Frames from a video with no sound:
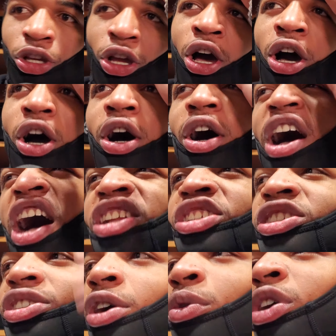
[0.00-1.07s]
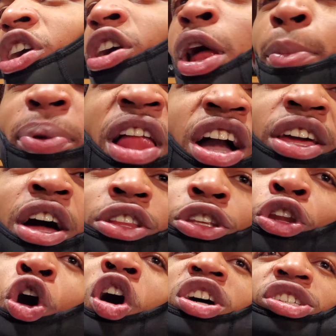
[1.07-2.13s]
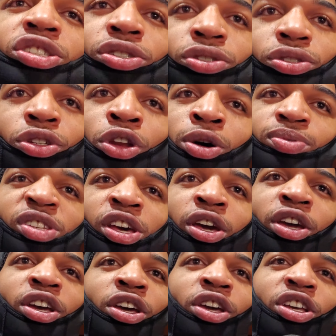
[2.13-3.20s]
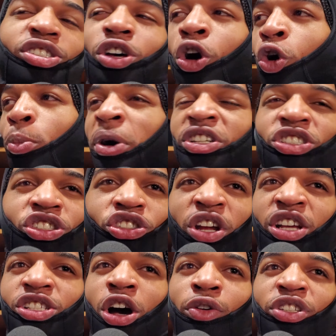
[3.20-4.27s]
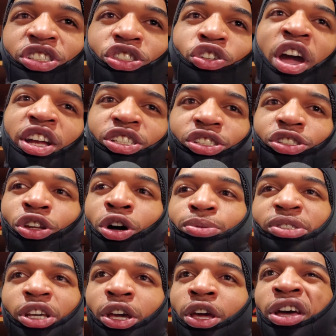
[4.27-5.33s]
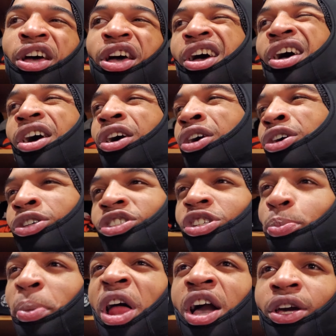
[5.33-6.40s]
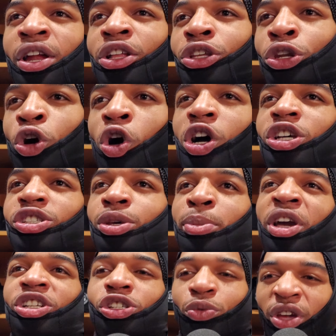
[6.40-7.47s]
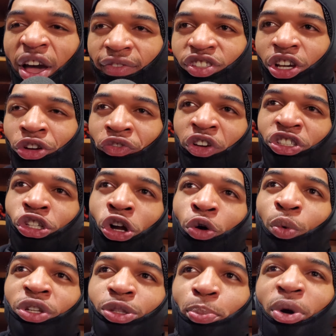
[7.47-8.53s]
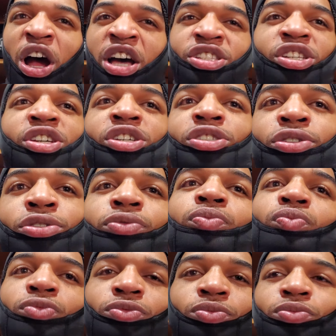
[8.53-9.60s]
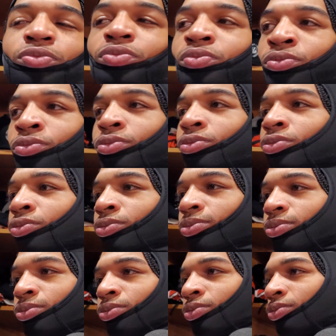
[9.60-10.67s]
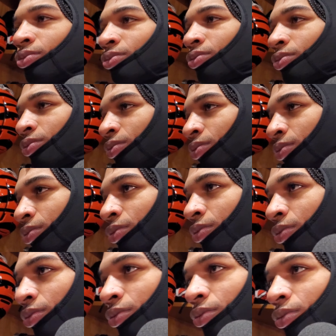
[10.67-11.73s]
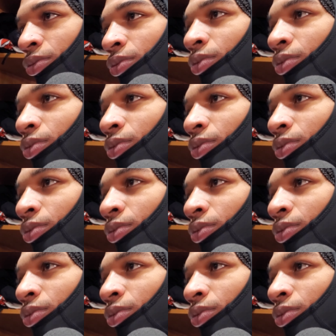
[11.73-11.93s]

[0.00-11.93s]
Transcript: Uh, I just say we're good at blocking out the noise. You know what I'm saying? It's a whole bunch of distractions, always distractions. You know what I'm saying? Just blocking out the noise and making sure we have tunnel vision on what the prize is. You hit the griddy, and then you went into the